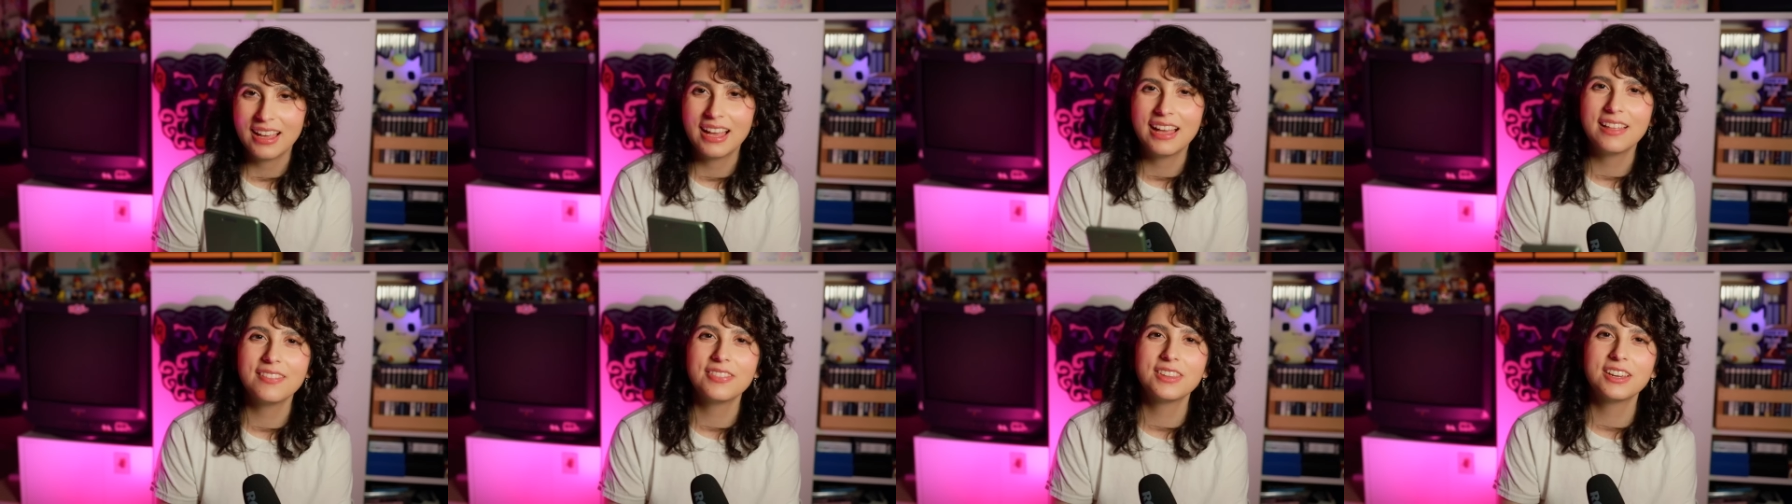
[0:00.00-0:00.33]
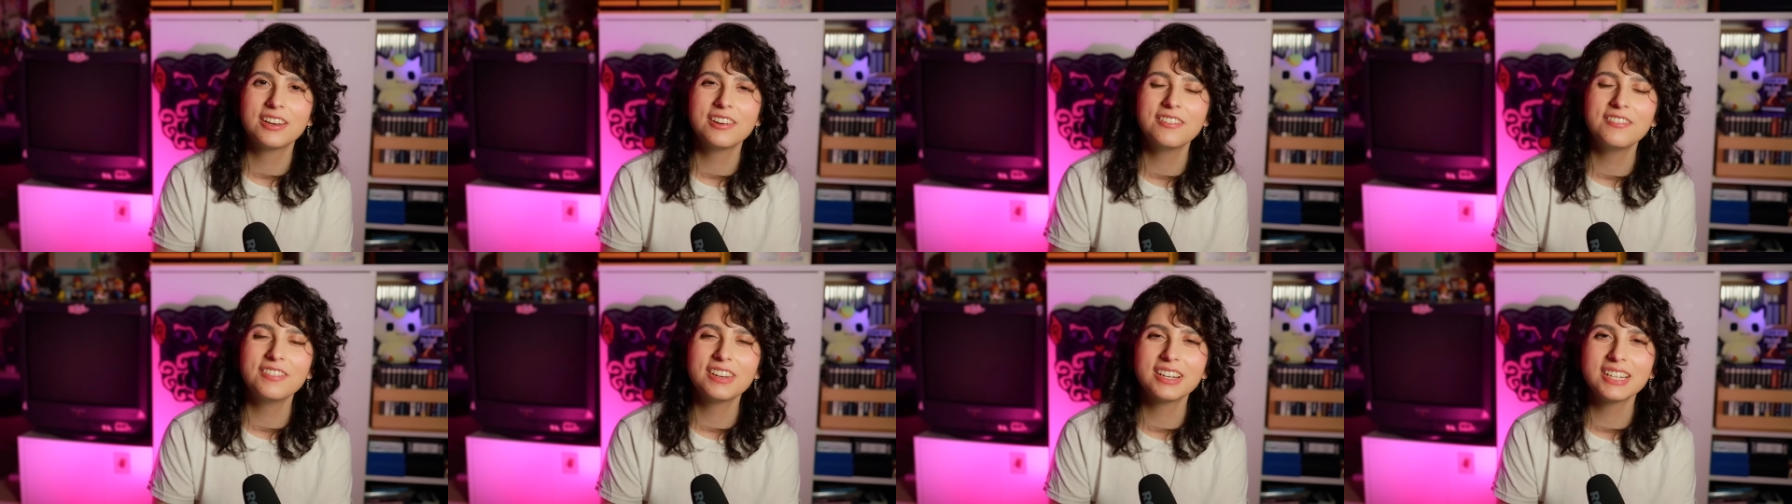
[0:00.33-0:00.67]
And
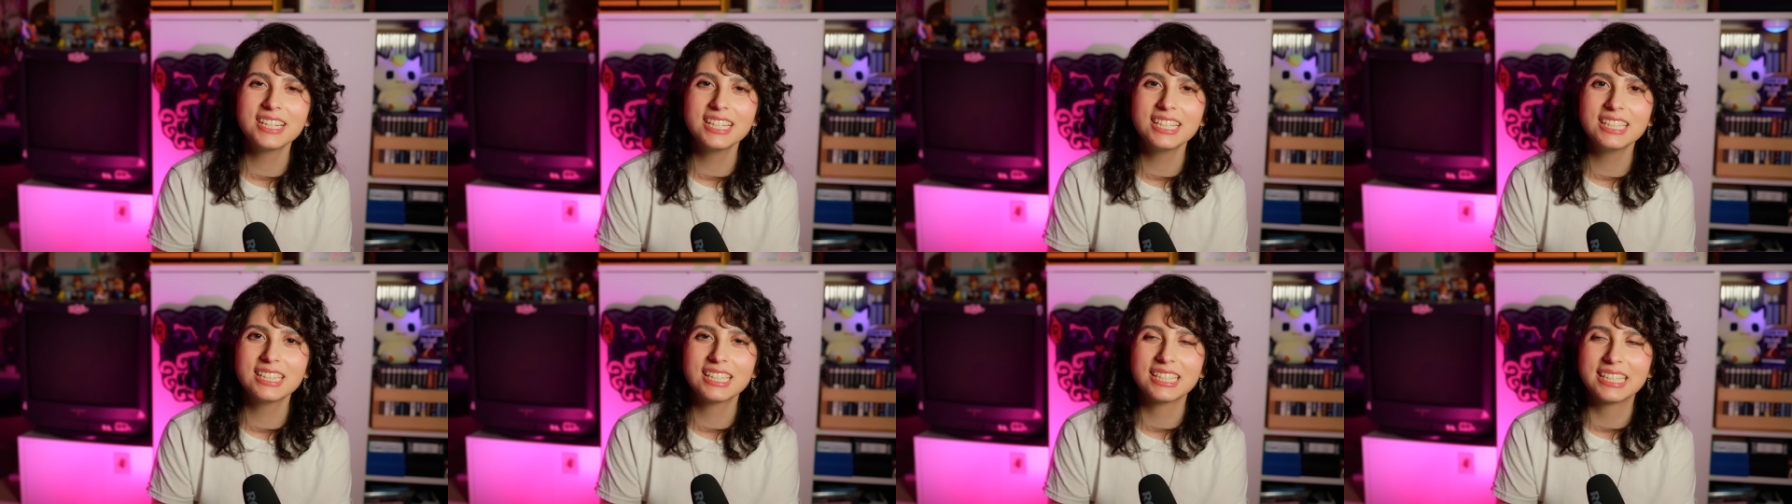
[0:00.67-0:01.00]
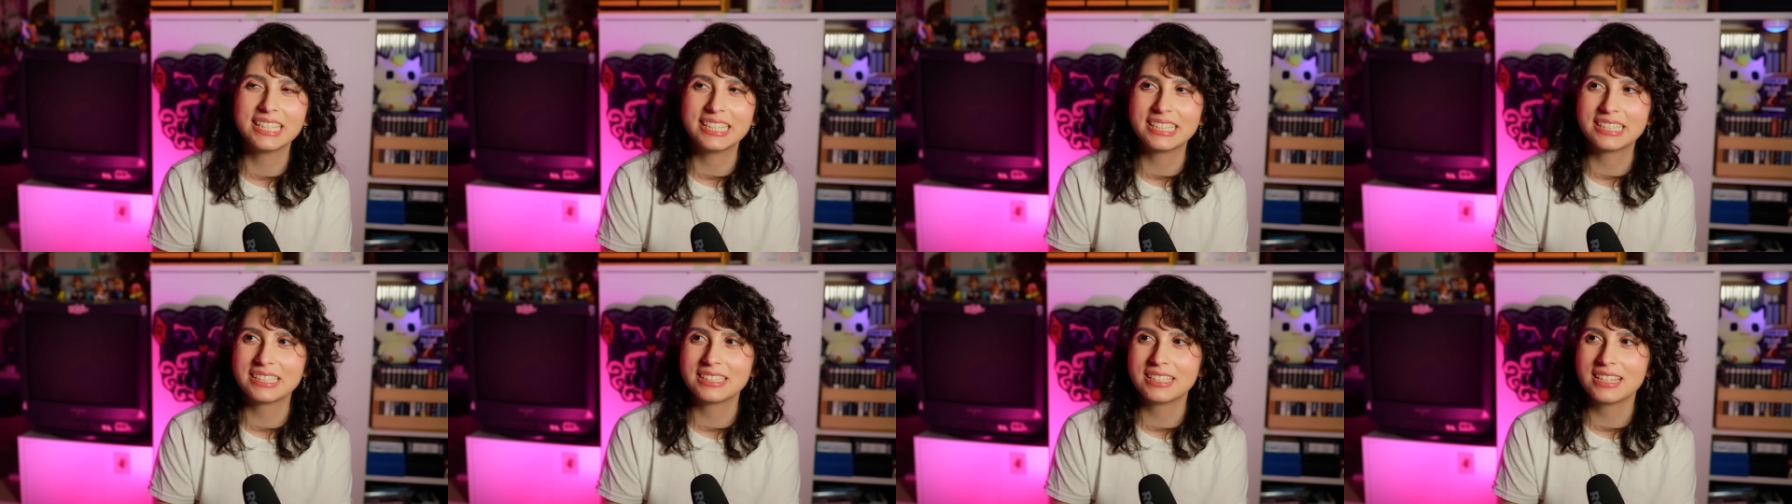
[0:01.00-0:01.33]
they're very
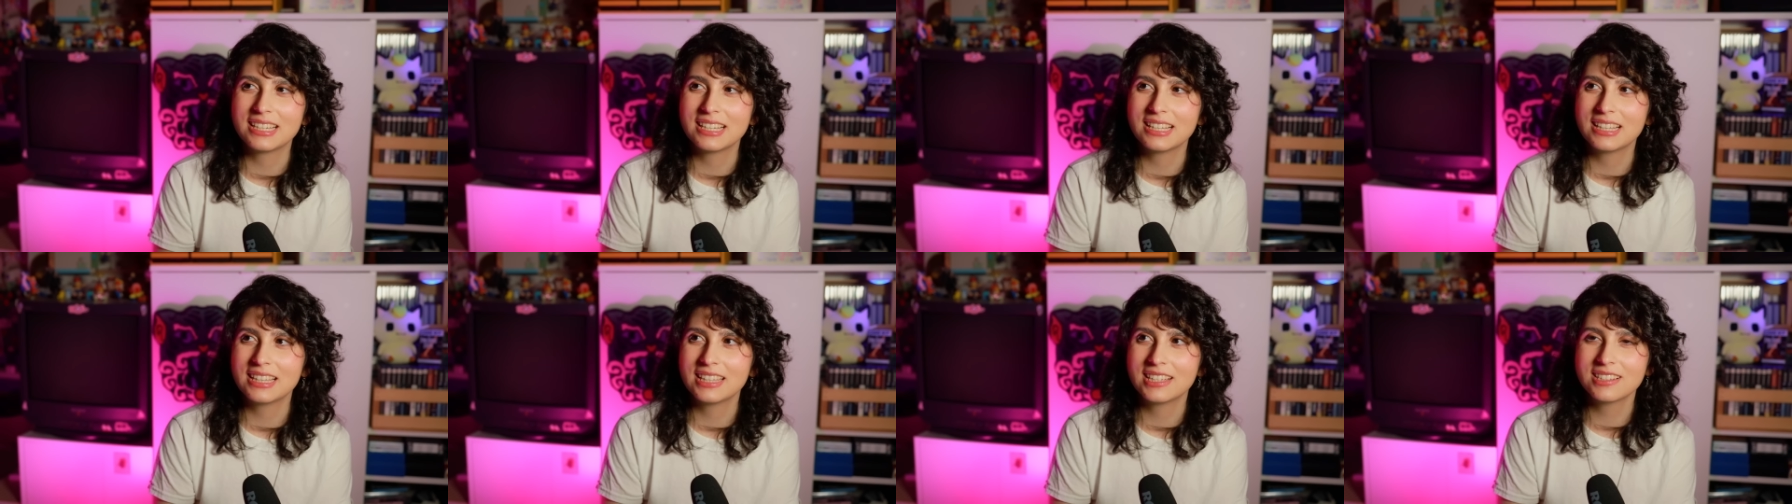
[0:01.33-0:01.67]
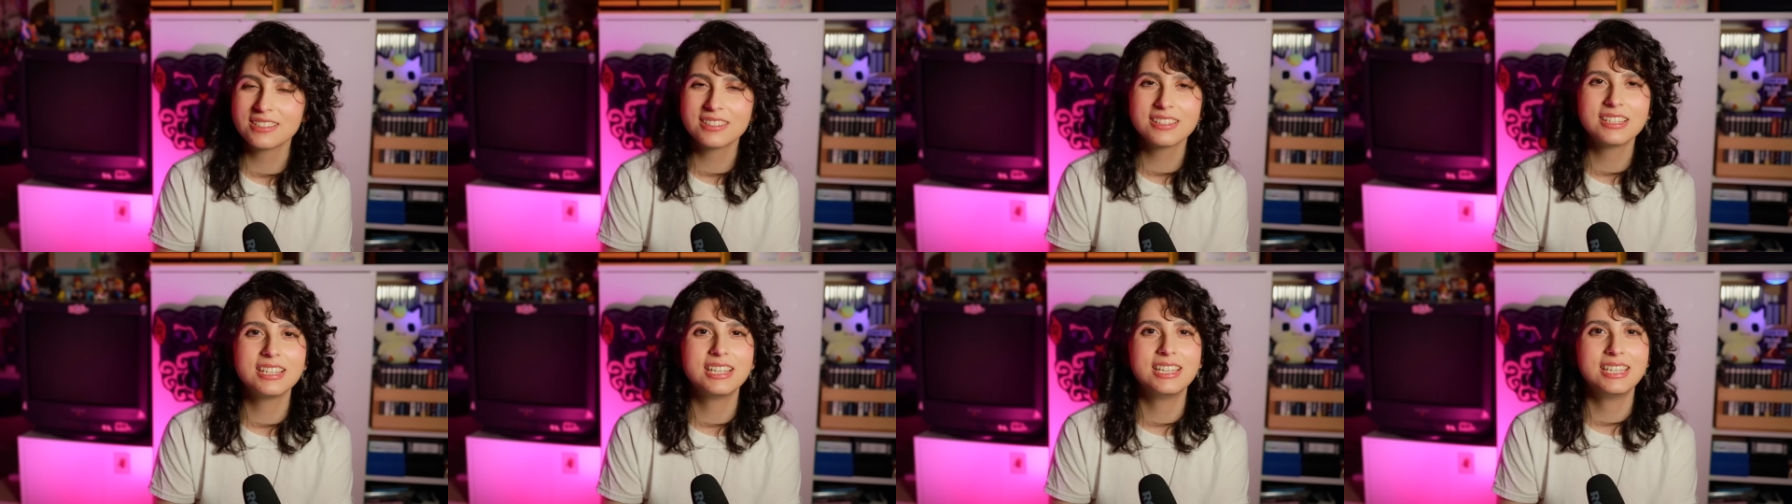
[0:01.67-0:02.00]
like,
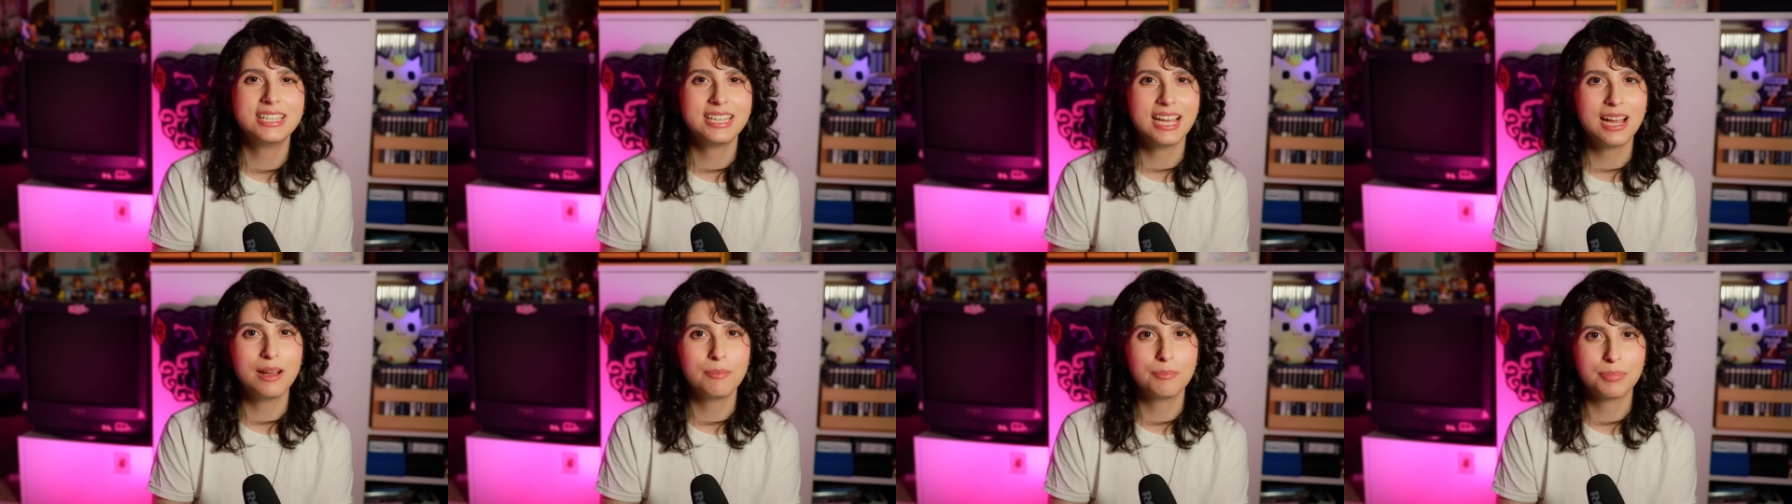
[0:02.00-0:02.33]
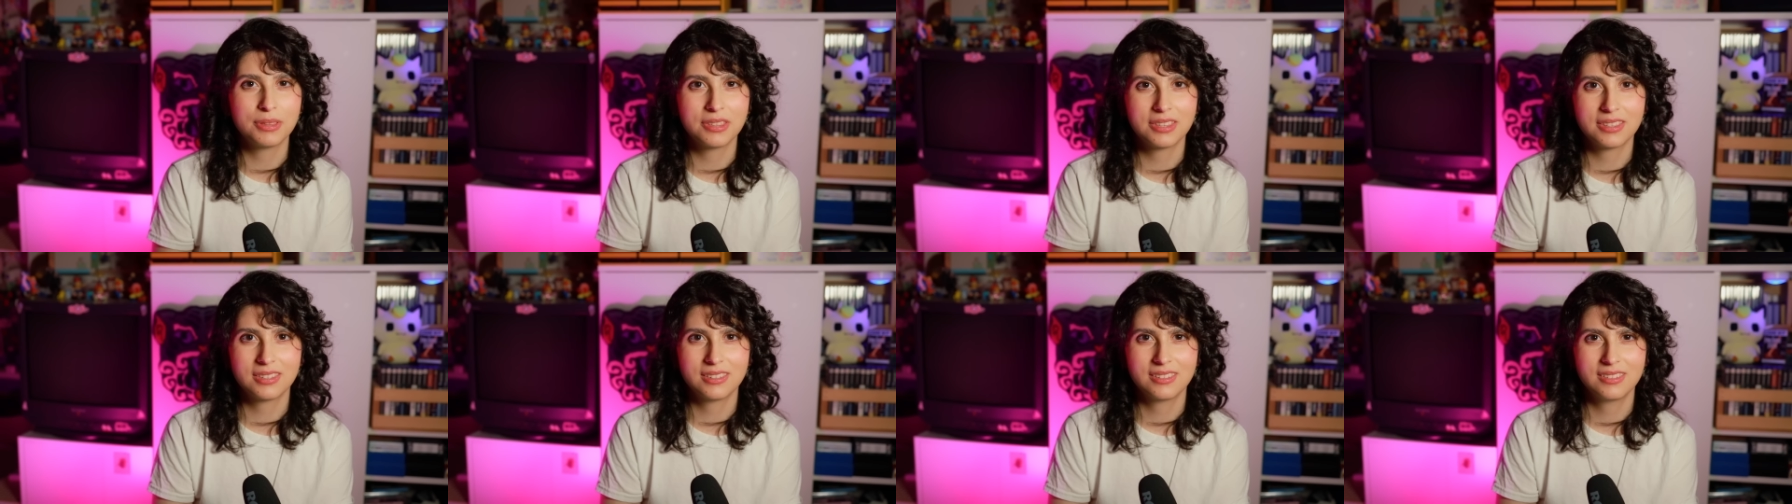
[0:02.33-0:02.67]
there's a depth